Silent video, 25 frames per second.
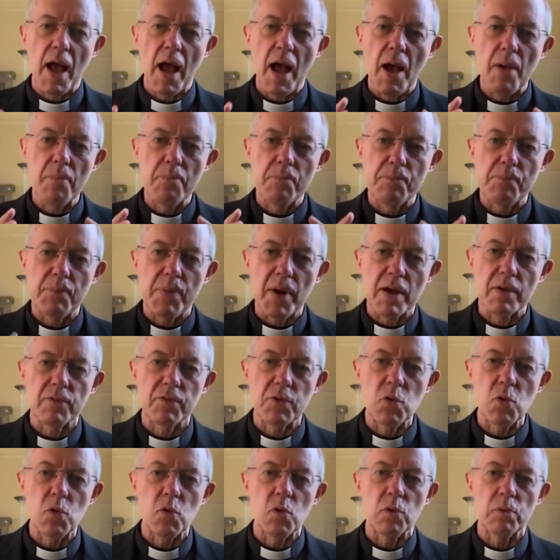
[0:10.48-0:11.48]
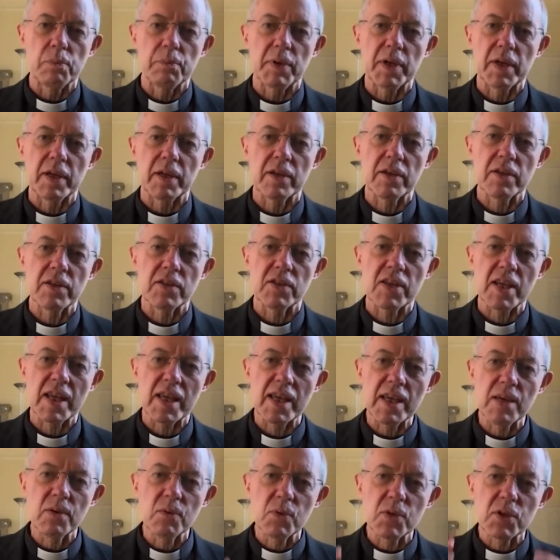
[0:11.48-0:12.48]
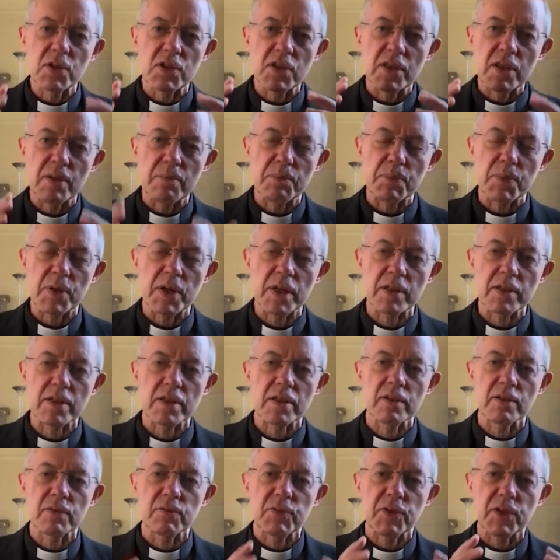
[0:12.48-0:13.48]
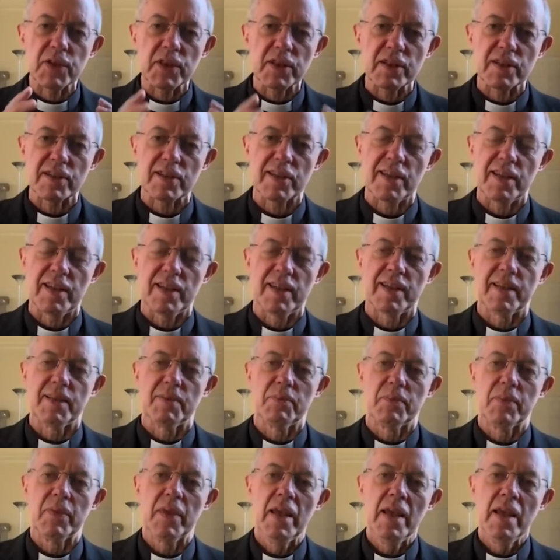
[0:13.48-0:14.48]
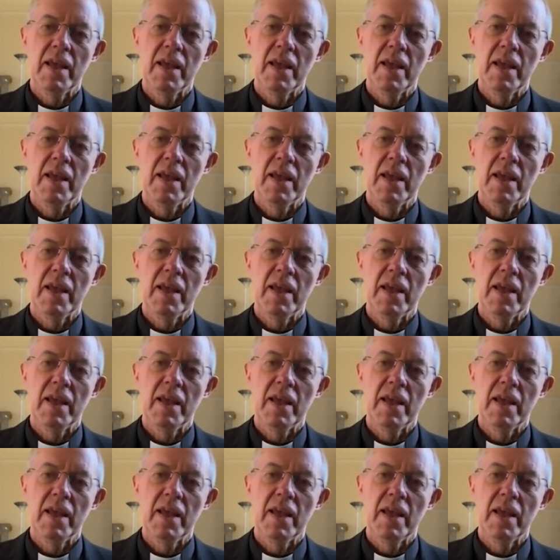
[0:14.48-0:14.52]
above all because he was the person for the time.